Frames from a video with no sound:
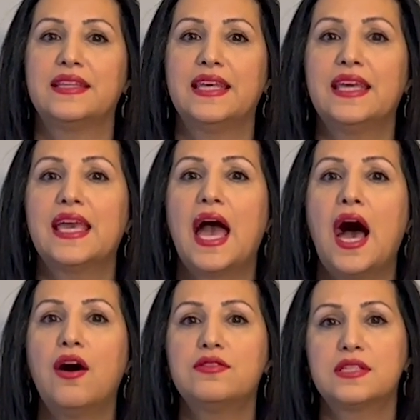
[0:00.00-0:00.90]
think
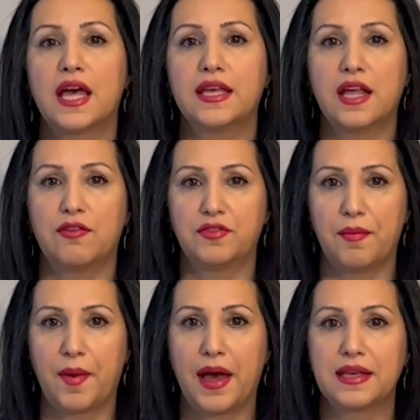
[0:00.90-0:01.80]
outside of the
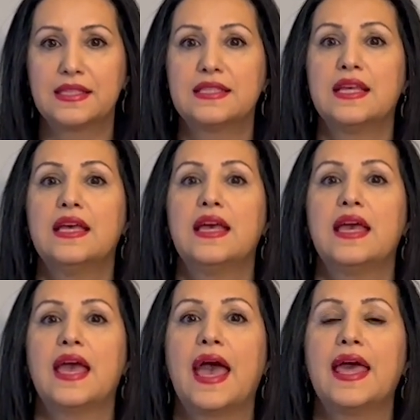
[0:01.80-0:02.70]
box
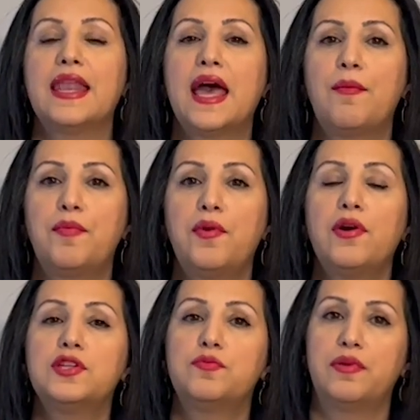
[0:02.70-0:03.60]
and
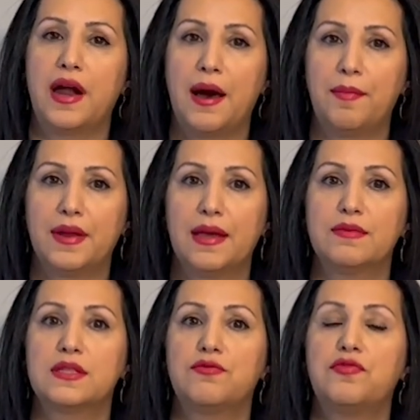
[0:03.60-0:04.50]
approach
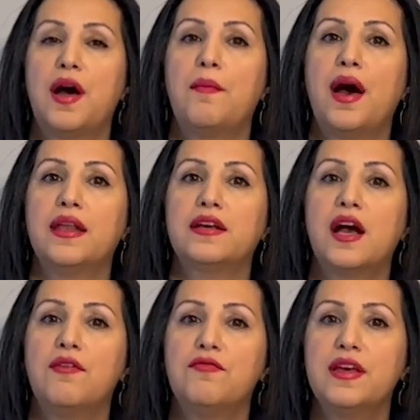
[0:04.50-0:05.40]
problems from
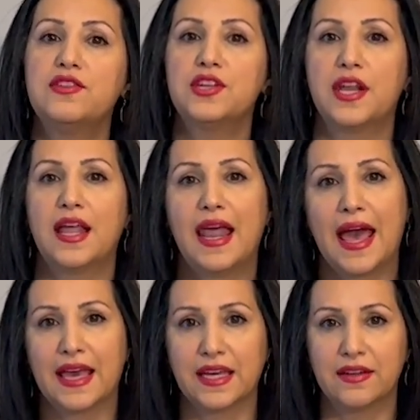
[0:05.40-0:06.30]
unconventional
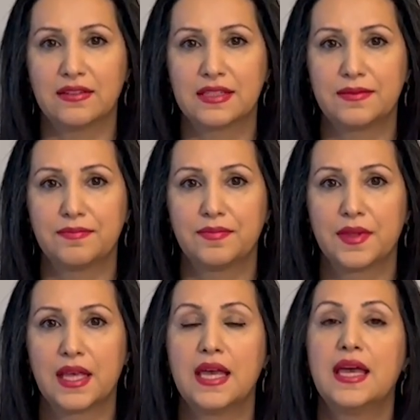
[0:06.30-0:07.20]
angles.
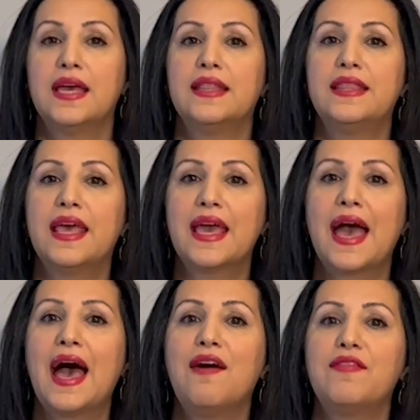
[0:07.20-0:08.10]
They
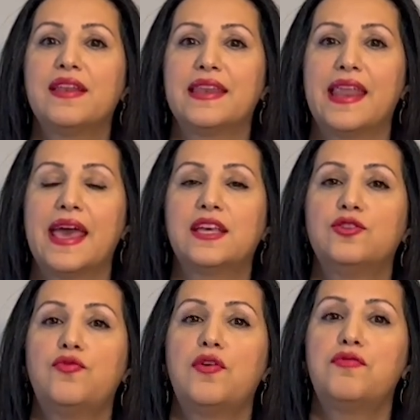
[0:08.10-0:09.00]
have a knack for